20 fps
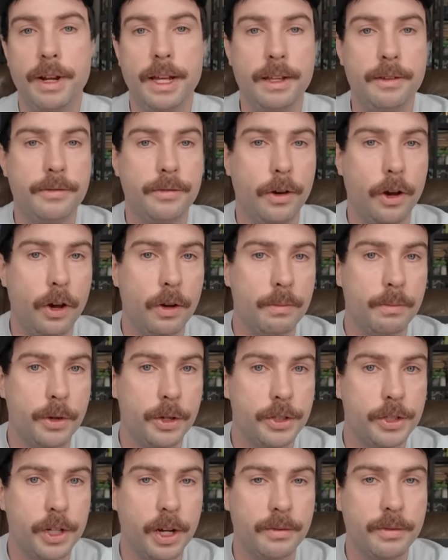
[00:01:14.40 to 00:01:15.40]
really thought
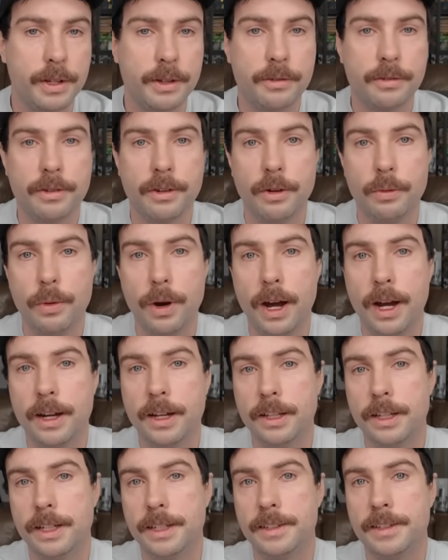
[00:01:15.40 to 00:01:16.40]
much of it for a
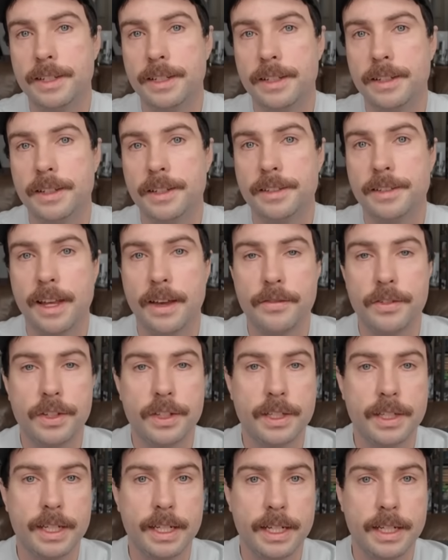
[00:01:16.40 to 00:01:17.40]
while until the
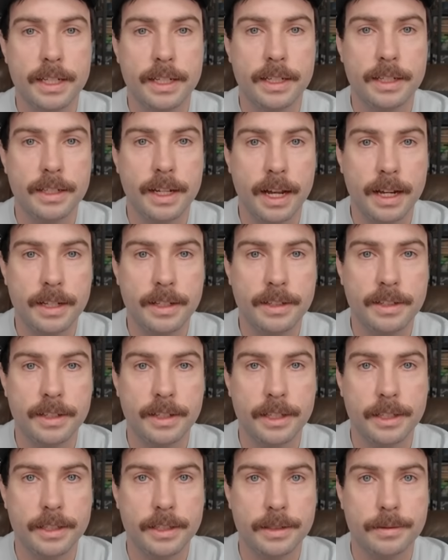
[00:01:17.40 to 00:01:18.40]

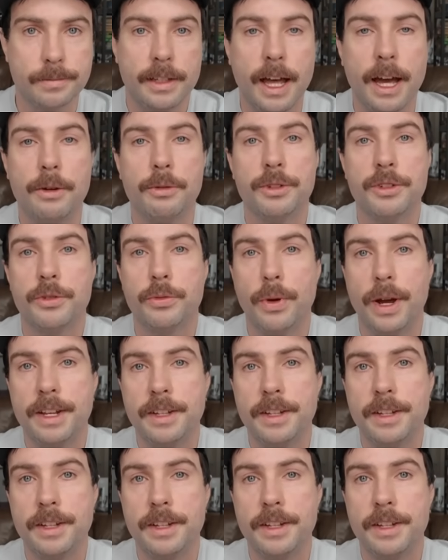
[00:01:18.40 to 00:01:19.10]
1790s. That was